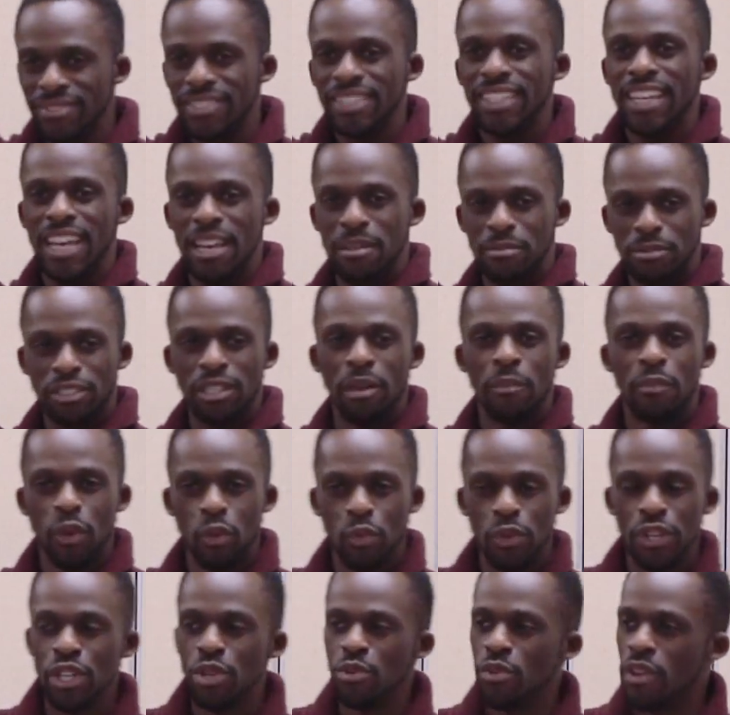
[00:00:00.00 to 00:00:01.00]
Yep,
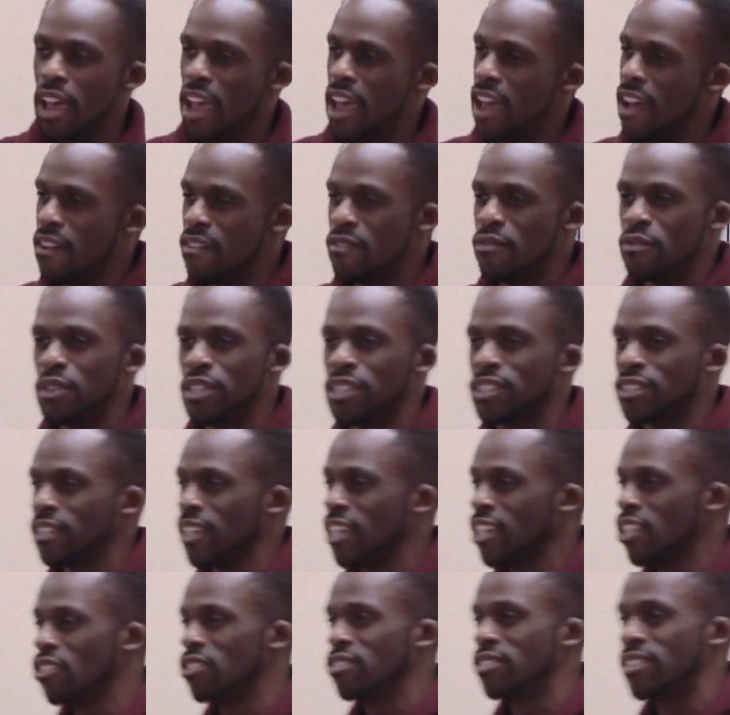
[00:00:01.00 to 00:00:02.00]
something we do every
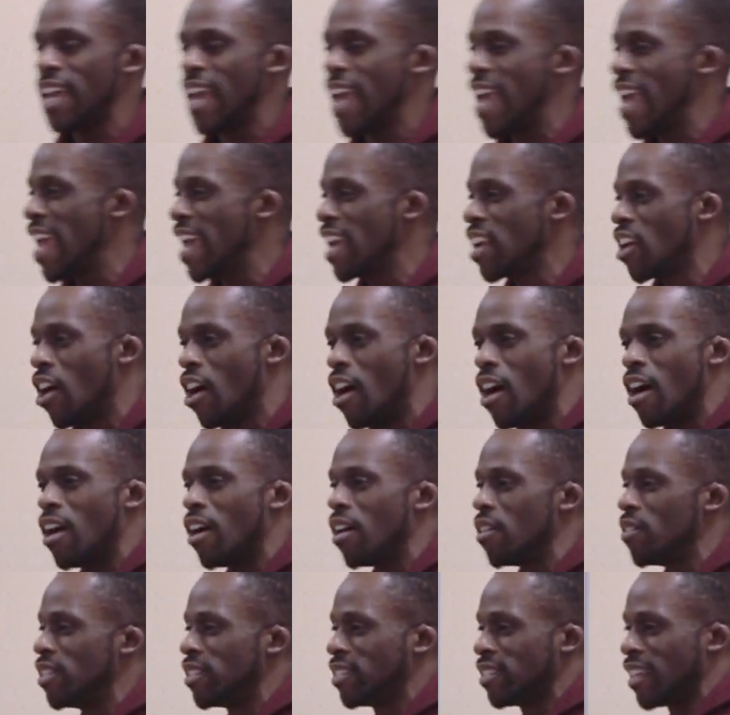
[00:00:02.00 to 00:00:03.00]
single day and
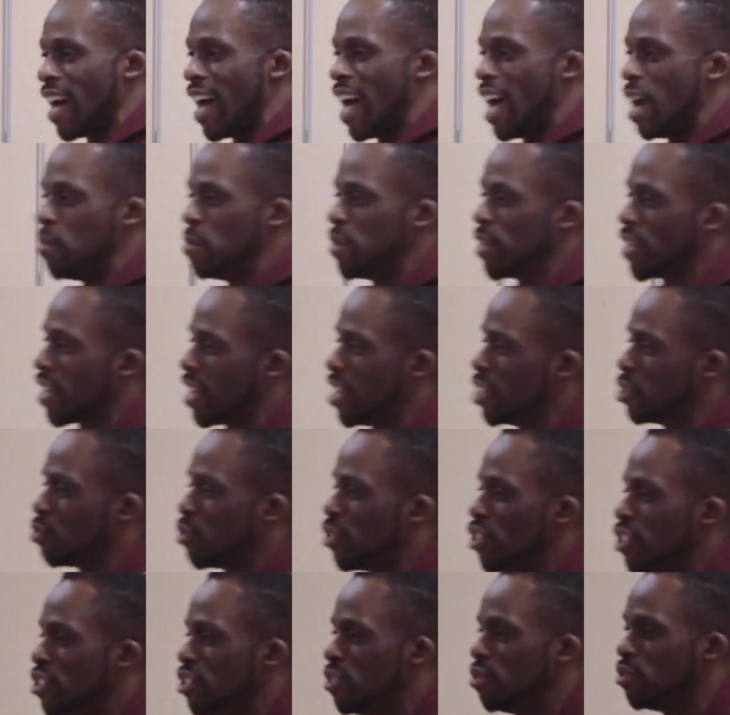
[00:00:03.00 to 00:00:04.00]
all the time because
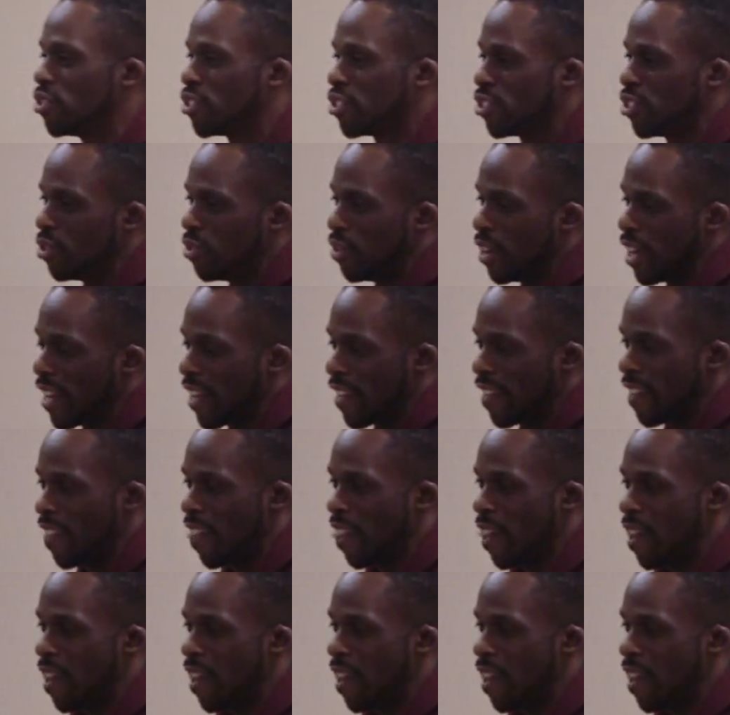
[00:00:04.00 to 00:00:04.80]
we're used to it.